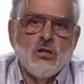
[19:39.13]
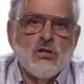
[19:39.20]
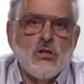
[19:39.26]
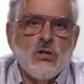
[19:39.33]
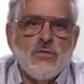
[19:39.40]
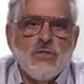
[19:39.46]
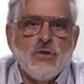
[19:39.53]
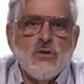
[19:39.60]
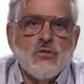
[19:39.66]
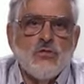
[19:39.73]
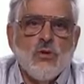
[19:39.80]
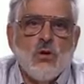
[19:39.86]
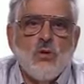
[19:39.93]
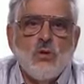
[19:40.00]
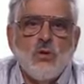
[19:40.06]
so the first
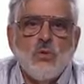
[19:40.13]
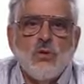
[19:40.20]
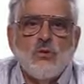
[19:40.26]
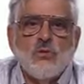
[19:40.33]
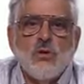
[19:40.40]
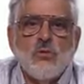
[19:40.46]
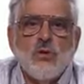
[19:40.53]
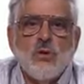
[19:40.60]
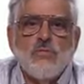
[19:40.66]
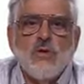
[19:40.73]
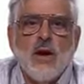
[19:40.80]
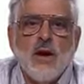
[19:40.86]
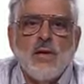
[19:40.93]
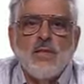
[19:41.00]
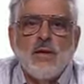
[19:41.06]
row in which we
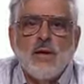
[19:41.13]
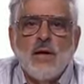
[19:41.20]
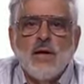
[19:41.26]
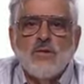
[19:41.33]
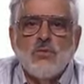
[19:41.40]
find that has